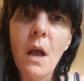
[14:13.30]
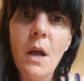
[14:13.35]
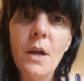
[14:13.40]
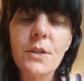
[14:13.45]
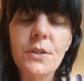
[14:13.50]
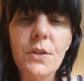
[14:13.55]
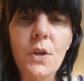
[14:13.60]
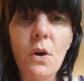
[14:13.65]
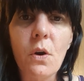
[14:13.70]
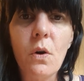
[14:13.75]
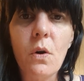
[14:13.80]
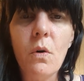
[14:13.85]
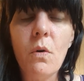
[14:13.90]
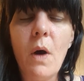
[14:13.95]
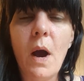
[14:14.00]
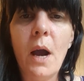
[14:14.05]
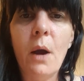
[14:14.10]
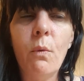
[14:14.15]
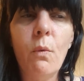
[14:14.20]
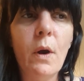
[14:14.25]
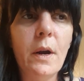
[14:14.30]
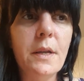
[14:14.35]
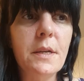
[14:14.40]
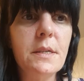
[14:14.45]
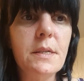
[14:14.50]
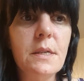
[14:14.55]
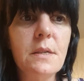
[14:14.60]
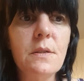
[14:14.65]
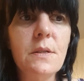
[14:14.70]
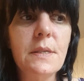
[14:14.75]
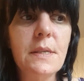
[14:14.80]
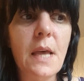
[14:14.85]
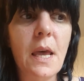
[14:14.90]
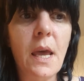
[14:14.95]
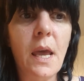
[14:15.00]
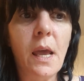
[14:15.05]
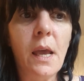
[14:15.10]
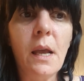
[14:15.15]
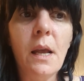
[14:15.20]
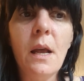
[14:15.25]
So I wanted to
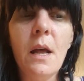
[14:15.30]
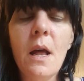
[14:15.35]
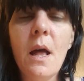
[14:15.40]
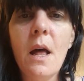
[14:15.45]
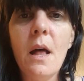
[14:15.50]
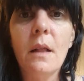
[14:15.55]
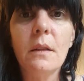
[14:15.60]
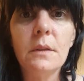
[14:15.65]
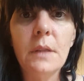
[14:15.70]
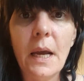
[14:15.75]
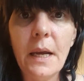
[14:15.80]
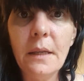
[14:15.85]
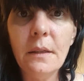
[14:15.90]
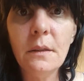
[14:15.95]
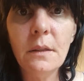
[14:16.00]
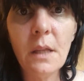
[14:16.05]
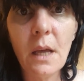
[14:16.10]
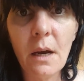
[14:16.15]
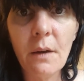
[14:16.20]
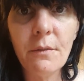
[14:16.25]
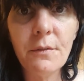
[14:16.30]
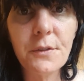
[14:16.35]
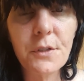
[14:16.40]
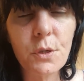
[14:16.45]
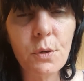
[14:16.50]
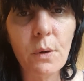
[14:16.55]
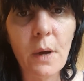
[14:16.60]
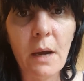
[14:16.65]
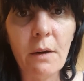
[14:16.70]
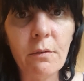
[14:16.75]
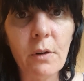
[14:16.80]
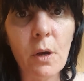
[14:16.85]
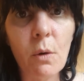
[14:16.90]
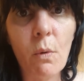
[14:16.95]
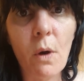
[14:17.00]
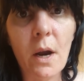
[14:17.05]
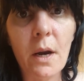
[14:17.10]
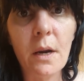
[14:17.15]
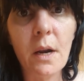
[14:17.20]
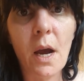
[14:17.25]
say light and love to
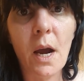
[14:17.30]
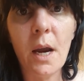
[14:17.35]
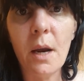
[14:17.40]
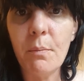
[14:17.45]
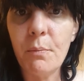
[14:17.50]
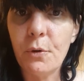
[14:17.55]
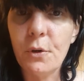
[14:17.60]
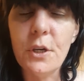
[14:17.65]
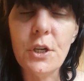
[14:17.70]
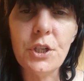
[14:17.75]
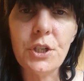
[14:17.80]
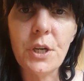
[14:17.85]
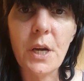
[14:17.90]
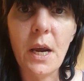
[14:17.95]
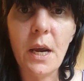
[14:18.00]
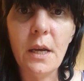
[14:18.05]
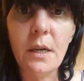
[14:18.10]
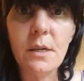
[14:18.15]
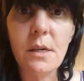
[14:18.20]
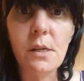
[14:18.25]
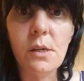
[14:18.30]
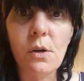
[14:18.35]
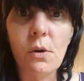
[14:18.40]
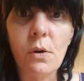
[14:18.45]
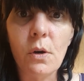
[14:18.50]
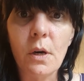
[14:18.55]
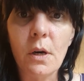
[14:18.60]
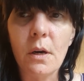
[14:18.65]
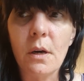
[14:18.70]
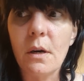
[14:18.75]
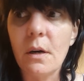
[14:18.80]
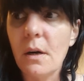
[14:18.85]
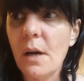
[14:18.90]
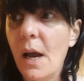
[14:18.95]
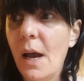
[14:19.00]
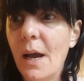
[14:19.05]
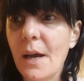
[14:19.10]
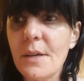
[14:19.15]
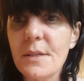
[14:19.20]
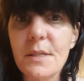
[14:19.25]
everyone. I appreciate your
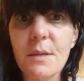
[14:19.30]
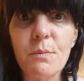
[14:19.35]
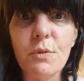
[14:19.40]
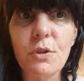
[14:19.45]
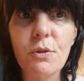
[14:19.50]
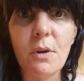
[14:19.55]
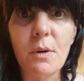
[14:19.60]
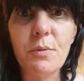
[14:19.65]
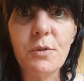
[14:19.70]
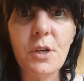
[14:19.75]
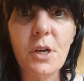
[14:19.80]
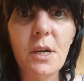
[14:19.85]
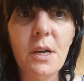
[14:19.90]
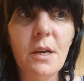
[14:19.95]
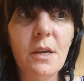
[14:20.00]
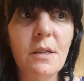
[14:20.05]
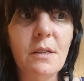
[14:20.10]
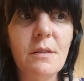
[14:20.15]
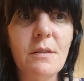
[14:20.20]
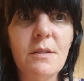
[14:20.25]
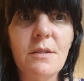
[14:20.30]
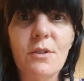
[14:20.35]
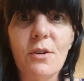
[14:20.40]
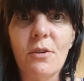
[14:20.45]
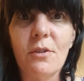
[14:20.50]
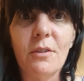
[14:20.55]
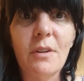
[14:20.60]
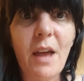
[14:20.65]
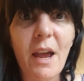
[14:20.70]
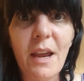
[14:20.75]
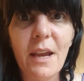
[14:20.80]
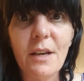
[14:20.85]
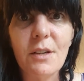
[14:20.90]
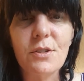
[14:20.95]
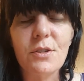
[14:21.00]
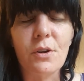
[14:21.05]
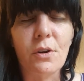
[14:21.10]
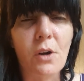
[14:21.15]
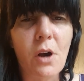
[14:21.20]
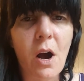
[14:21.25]
subscriptions, your
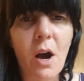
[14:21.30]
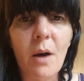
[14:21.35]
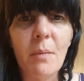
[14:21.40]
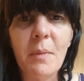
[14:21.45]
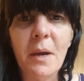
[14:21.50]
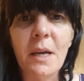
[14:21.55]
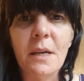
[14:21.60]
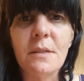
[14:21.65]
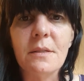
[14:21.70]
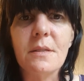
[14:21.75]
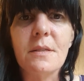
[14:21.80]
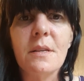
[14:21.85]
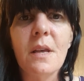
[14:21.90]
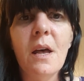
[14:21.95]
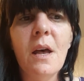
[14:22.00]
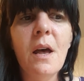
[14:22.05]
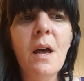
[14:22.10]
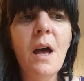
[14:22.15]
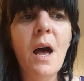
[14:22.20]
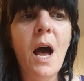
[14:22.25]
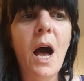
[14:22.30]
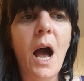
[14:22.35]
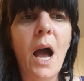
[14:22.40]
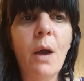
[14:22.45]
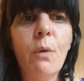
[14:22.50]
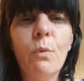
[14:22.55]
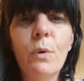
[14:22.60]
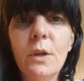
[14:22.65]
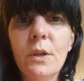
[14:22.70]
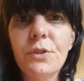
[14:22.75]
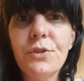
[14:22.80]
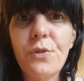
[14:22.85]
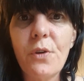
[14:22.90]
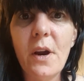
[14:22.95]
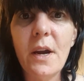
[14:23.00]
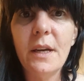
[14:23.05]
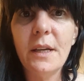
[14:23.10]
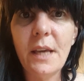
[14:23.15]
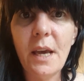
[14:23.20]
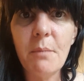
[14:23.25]
likes, your comments. I will
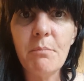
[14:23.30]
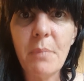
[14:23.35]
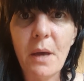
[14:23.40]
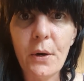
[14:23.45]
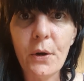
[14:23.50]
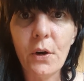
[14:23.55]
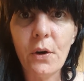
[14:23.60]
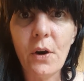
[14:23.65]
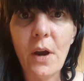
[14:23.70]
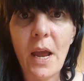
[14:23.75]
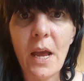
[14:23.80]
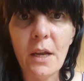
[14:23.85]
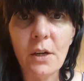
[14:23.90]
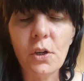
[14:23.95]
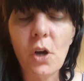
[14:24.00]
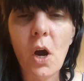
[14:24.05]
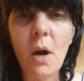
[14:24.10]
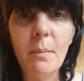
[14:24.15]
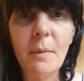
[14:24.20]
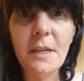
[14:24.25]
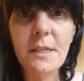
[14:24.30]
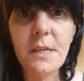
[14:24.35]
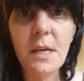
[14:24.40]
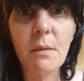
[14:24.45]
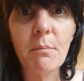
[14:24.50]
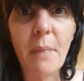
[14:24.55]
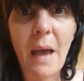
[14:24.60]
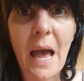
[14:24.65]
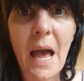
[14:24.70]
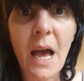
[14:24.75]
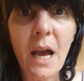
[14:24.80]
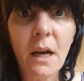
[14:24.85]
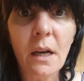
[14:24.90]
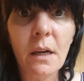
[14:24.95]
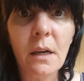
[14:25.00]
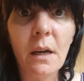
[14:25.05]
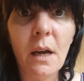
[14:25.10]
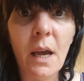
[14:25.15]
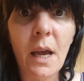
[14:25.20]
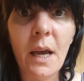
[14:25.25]
try and get better at commenting
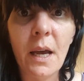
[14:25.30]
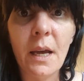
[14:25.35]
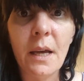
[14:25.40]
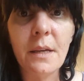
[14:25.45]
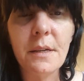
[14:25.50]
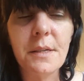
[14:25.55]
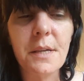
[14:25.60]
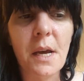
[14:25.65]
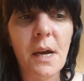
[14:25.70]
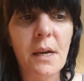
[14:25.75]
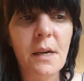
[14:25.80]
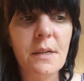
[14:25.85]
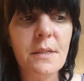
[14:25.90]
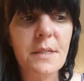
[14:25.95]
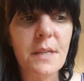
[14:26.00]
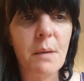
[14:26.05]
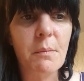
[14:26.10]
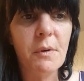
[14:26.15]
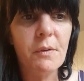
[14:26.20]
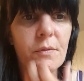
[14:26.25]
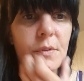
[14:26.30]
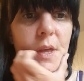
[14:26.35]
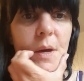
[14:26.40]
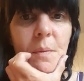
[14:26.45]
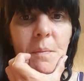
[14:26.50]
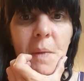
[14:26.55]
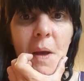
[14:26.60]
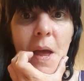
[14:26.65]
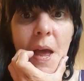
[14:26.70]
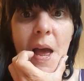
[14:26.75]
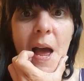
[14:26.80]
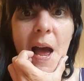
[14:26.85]
back at some of them.